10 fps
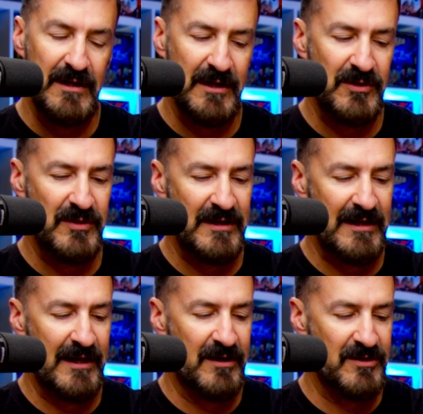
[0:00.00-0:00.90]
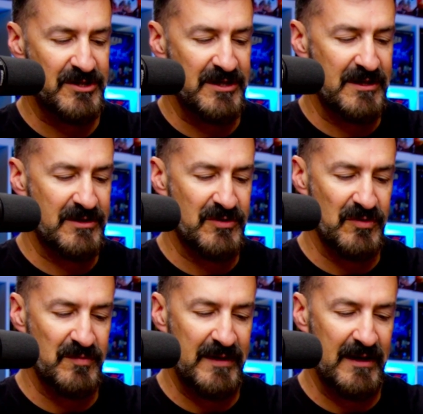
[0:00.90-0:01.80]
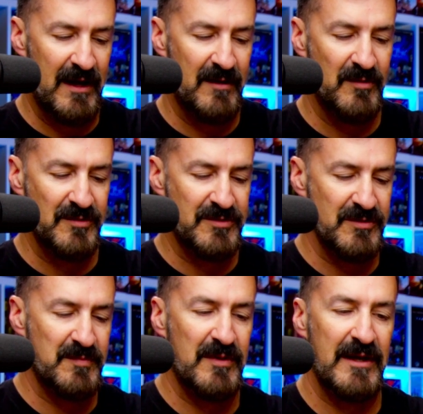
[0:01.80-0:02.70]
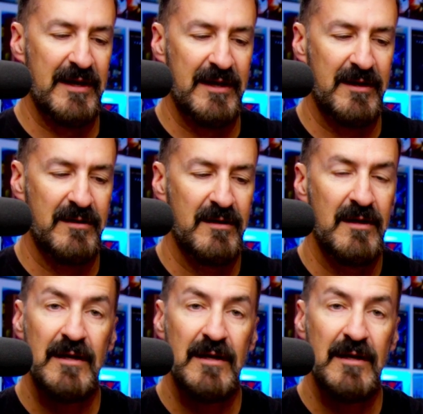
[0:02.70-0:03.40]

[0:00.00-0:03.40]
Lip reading: and you need energy to be able to play